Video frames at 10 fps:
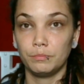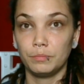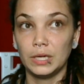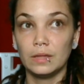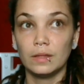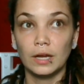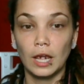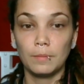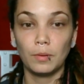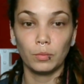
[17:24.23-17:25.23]
be the
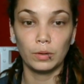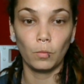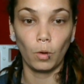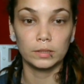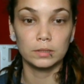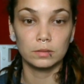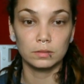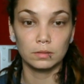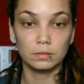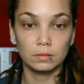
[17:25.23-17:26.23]
neighbor we want
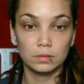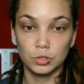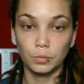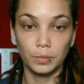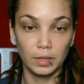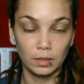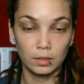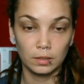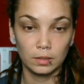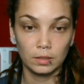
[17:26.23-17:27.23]
to be.
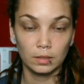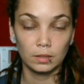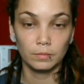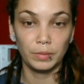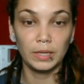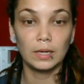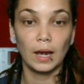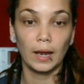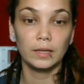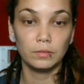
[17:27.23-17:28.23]
Be
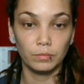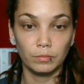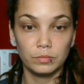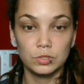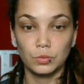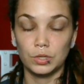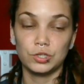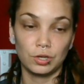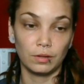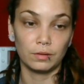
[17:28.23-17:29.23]
kind to
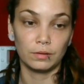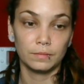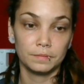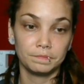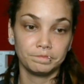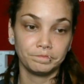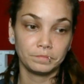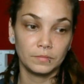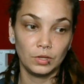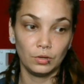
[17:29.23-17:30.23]
each other,
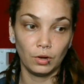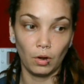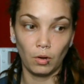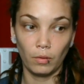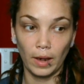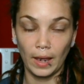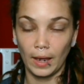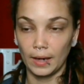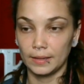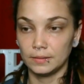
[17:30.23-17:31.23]

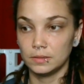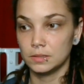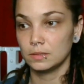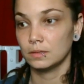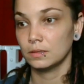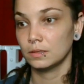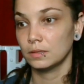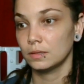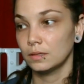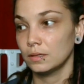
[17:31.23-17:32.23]
and
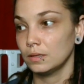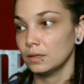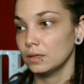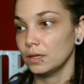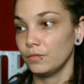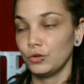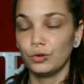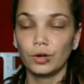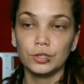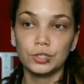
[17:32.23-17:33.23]
if you
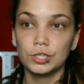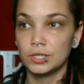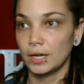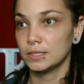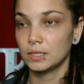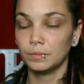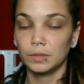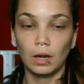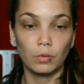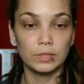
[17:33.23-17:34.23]
don't understand
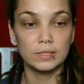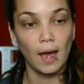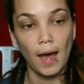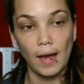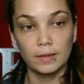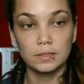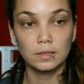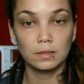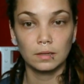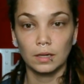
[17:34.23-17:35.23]
something, always ask.
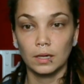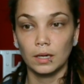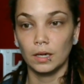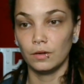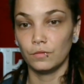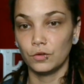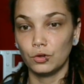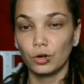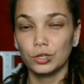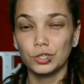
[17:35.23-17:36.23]
If you
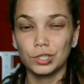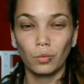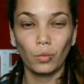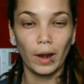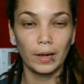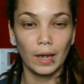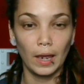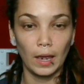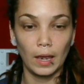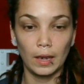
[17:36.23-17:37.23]
don't understand why
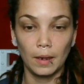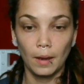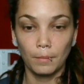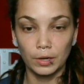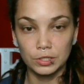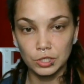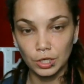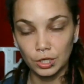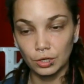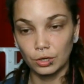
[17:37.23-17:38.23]
a
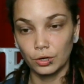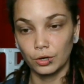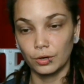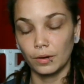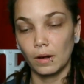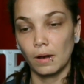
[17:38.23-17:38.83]
particular